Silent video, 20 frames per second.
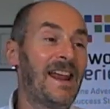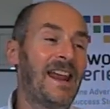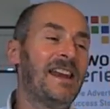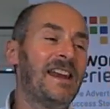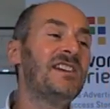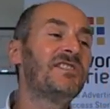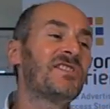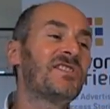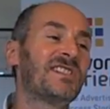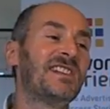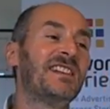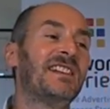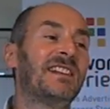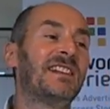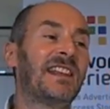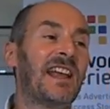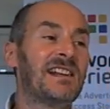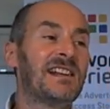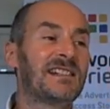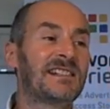interesting
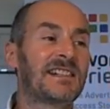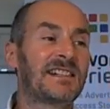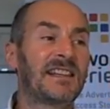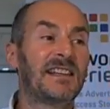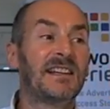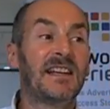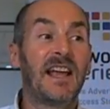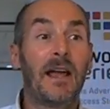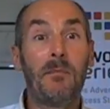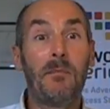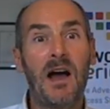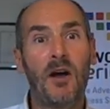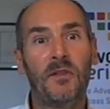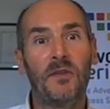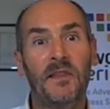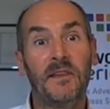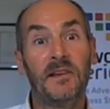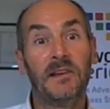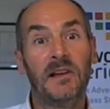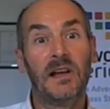test about
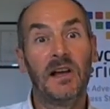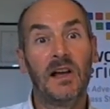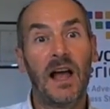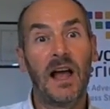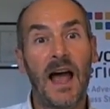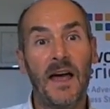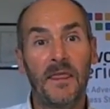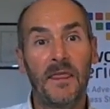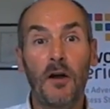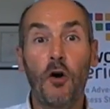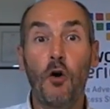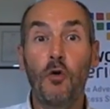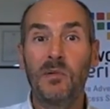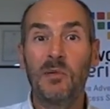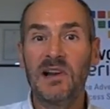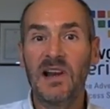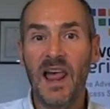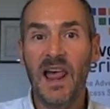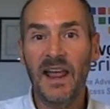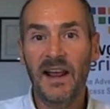ad
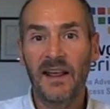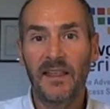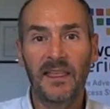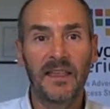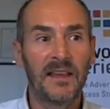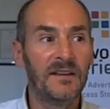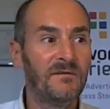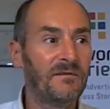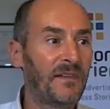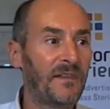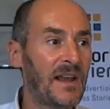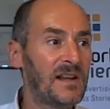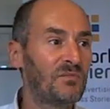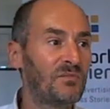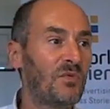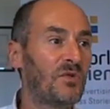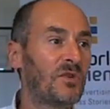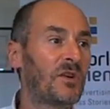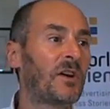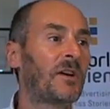copy length in
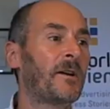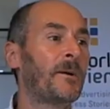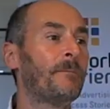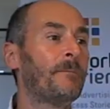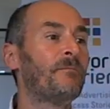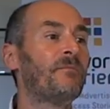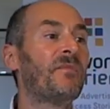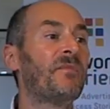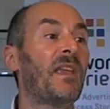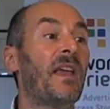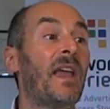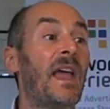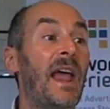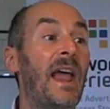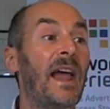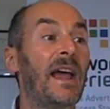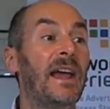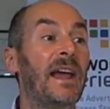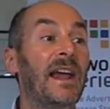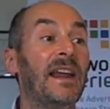Facebook,
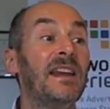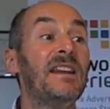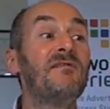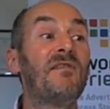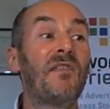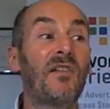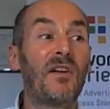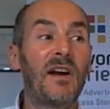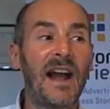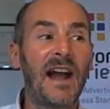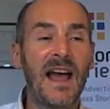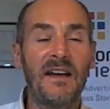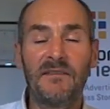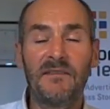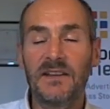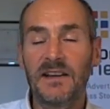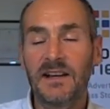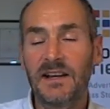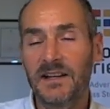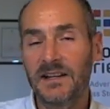an
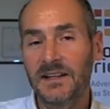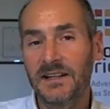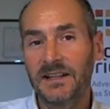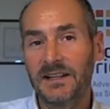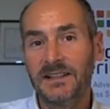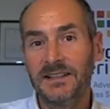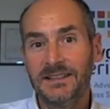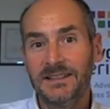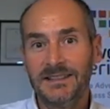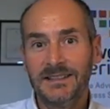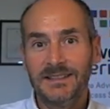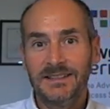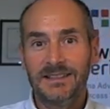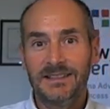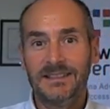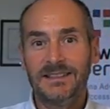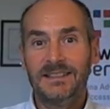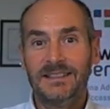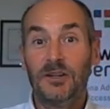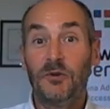infographic
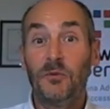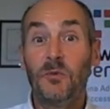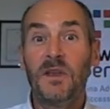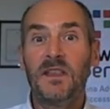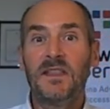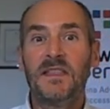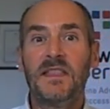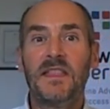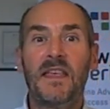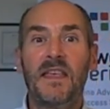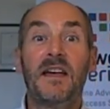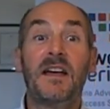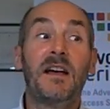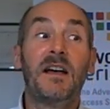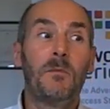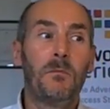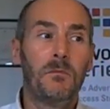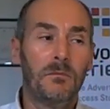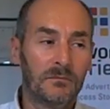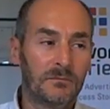with
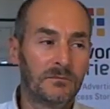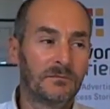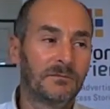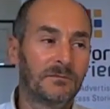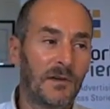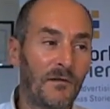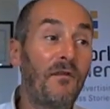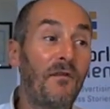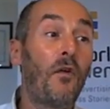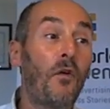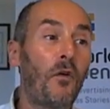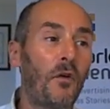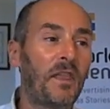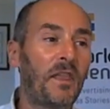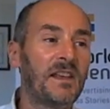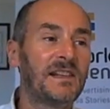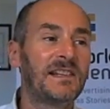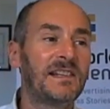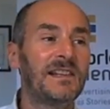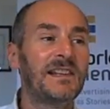
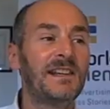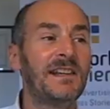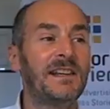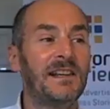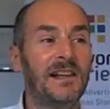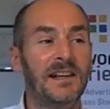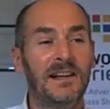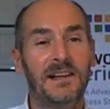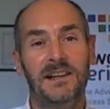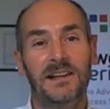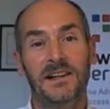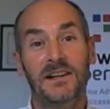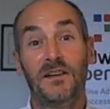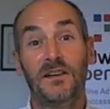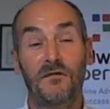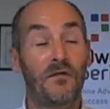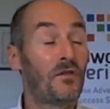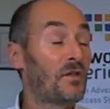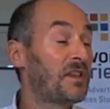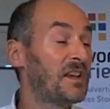
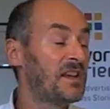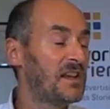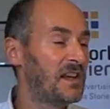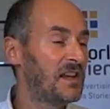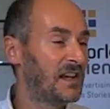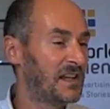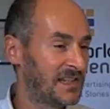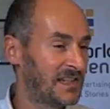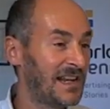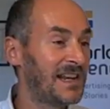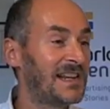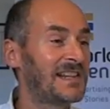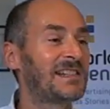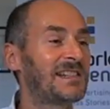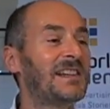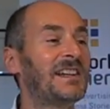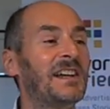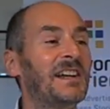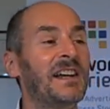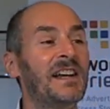46
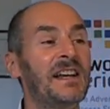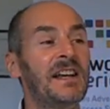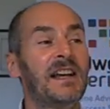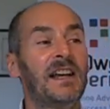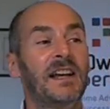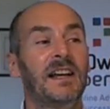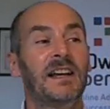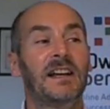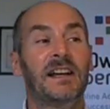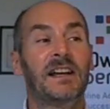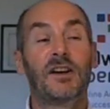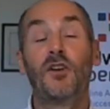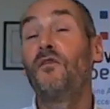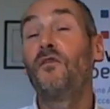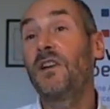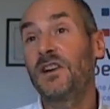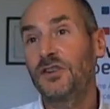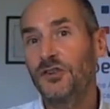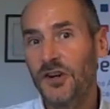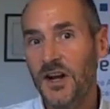
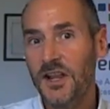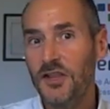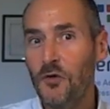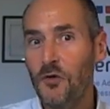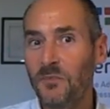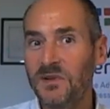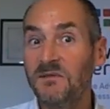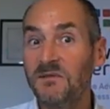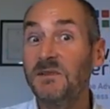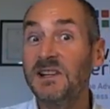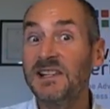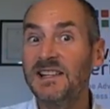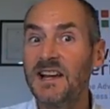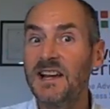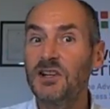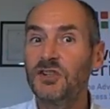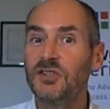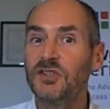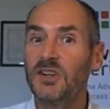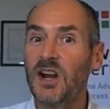conversion rate
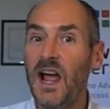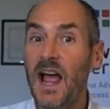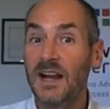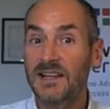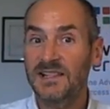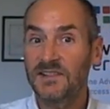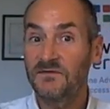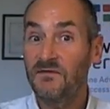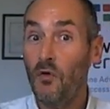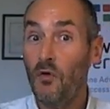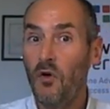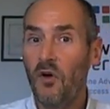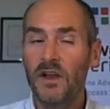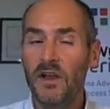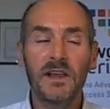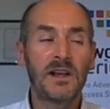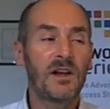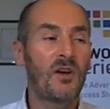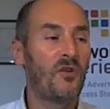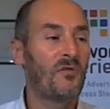optimization hacks for
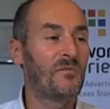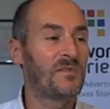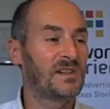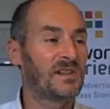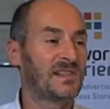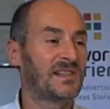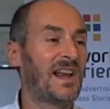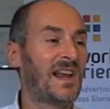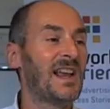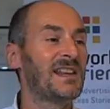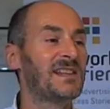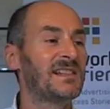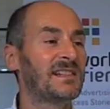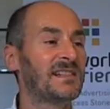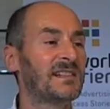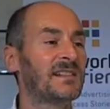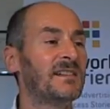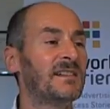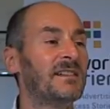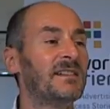e-commerce
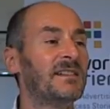sites.